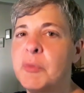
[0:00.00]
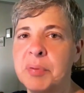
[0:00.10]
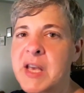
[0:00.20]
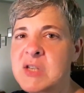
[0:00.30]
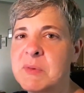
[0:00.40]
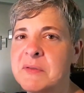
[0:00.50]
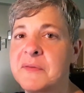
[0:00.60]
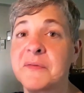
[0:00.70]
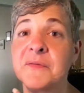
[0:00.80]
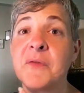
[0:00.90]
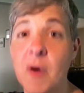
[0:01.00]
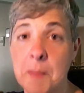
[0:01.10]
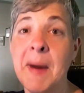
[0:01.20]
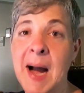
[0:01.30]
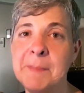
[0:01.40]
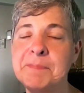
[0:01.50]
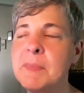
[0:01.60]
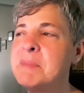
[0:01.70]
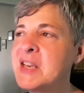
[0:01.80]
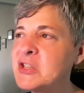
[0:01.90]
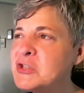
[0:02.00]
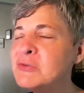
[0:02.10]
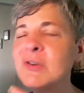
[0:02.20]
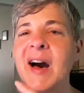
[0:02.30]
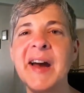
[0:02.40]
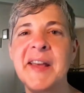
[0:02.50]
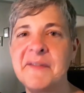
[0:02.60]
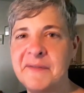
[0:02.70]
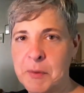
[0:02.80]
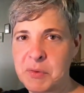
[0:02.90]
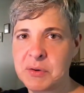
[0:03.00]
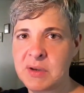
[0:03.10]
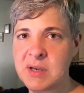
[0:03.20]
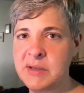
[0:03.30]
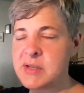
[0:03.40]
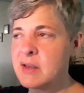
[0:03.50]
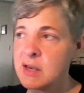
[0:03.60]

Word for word: placement for a mom because you know how to have fun with your kids.